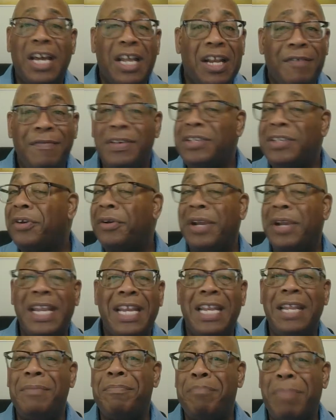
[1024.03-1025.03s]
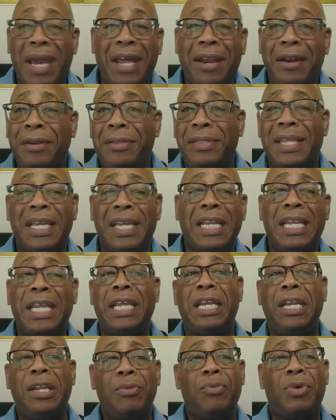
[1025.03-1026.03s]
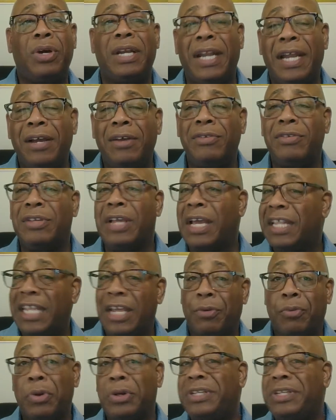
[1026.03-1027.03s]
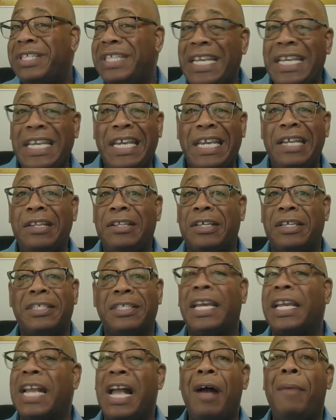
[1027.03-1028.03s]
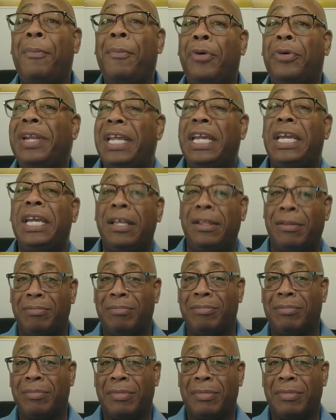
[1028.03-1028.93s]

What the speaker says: none of us are any better than anyone else that we're seeking to say, come on in.